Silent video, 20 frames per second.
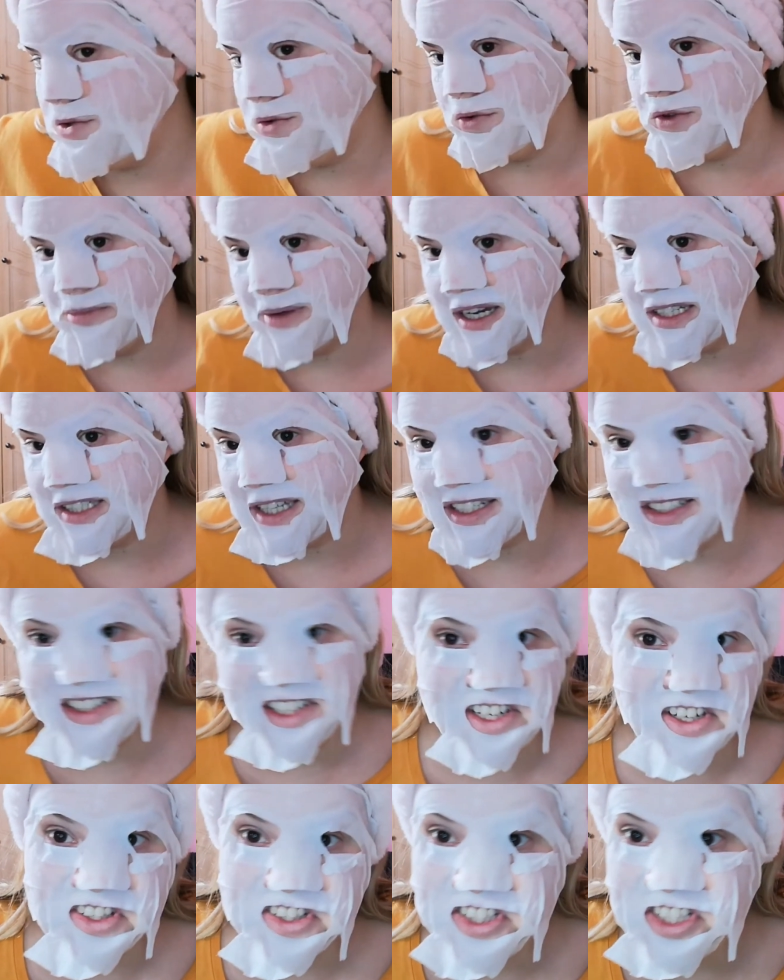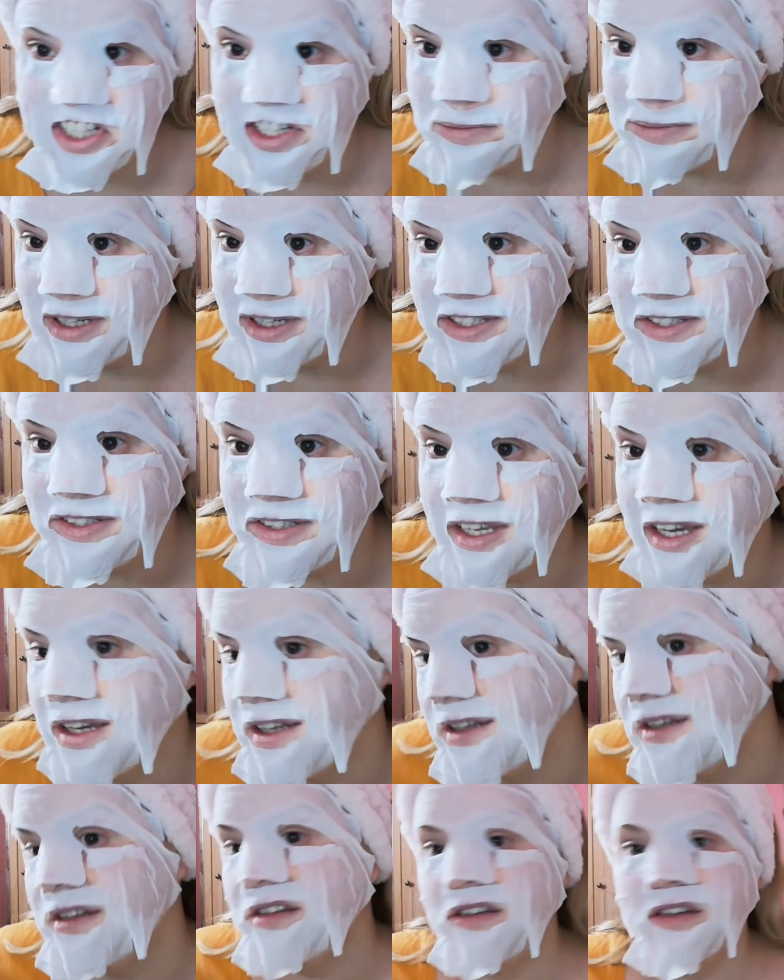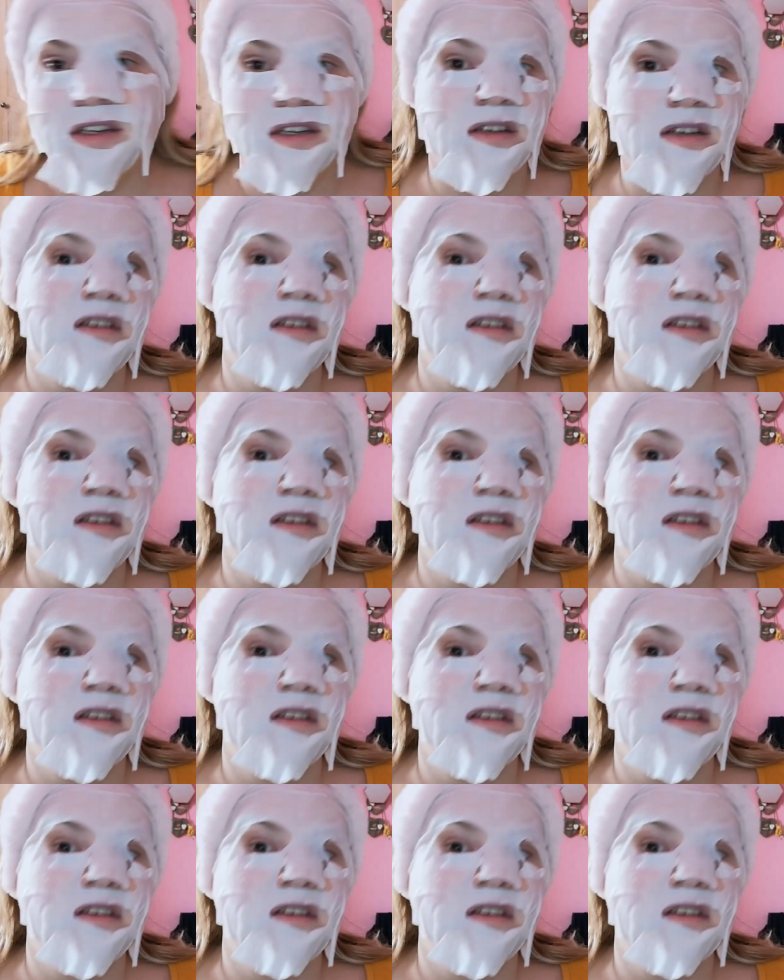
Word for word: So the mask hasn't irritated my skin.